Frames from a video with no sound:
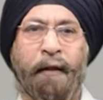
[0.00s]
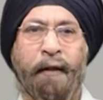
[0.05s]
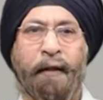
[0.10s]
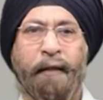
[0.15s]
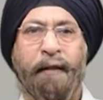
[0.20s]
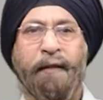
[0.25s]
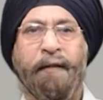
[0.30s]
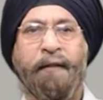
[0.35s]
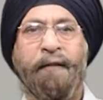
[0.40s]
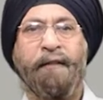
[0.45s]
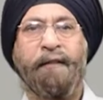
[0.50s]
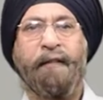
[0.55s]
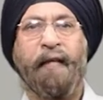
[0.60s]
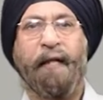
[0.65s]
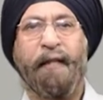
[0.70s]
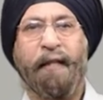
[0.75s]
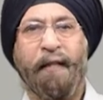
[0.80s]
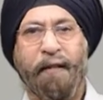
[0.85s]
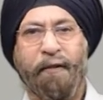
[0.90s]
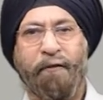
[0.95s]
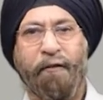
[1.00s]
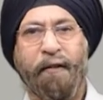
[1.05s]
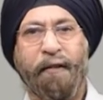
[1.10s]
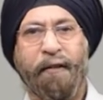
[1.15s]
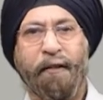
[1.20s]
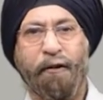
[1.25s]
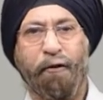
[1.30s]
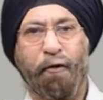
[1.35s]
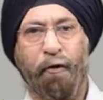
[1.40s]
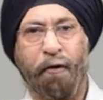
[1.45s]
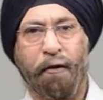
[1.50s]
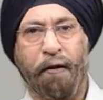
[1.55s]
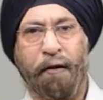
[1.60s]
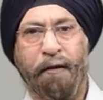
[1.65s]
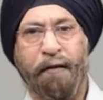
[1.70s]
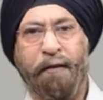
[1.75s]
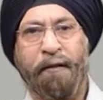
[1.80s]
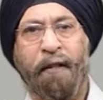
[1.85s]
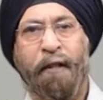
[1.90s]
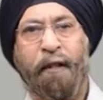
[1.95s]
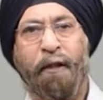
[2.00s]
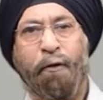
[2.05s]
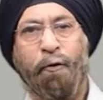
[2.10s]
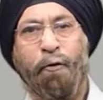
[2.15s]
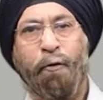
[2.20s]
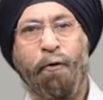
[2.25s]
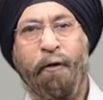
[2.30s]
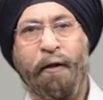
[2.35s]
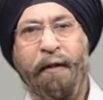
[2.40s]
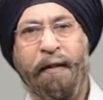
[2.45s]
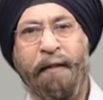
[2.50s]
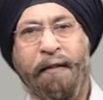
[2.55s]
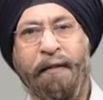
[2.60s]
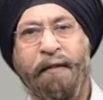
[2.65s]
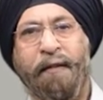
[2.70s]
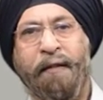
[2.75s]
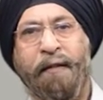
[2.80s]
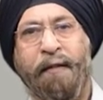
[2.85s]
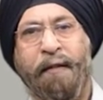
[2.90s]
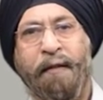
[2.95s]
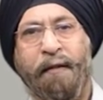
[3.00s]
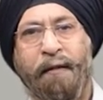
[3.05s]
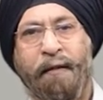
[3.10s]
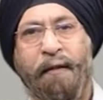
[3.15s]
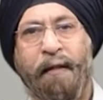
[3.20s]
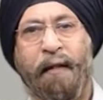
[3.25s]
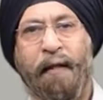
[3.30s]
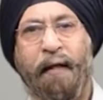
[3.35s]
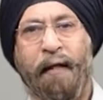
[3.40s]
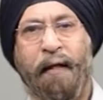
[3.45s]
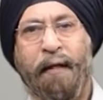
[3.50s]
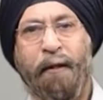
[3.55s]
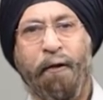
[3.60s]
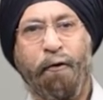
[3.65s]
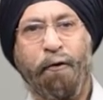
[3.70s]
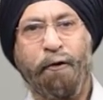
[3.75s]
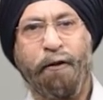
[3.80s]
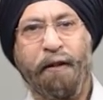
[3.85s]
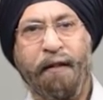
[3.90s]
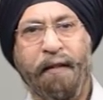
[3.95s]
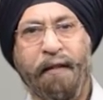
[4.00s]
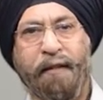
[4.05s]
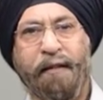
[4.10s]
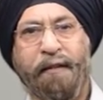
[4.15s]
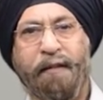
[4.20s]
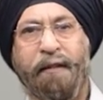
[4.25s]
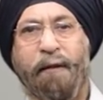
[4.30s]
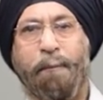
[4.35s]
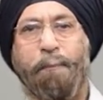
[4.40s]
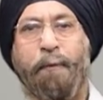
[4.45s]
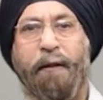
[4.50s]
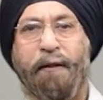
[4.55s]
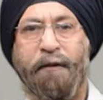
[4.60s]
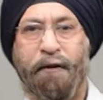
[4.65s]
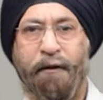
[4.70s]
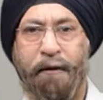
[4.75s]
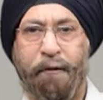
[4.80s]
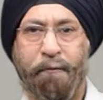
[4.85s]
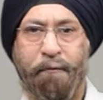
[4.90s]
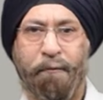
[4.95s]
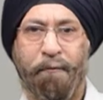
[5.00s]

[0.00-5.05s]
in psychiatric disorders to treat the endogenous depression.